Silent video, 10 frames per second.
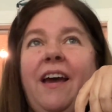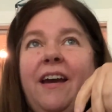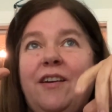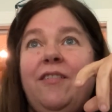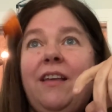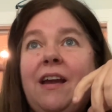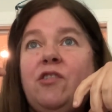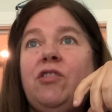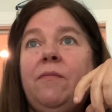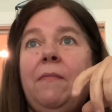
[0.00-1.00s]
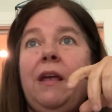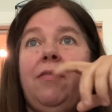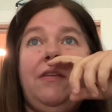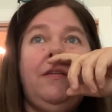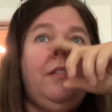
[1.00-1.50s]
I used to actually make
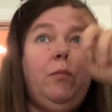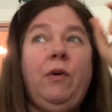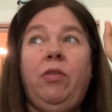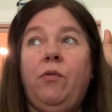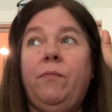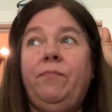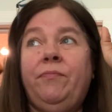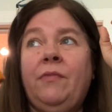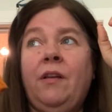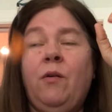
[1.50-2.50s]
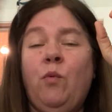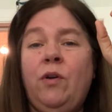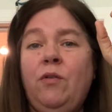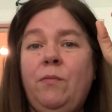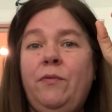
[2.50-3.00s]
these with
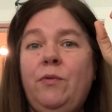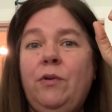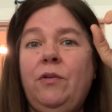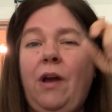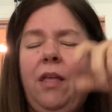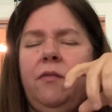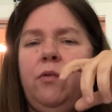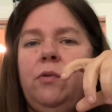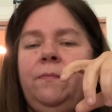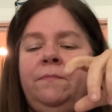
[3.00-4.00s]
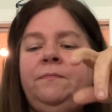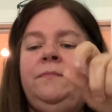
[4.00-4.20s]
oil before, olive oil,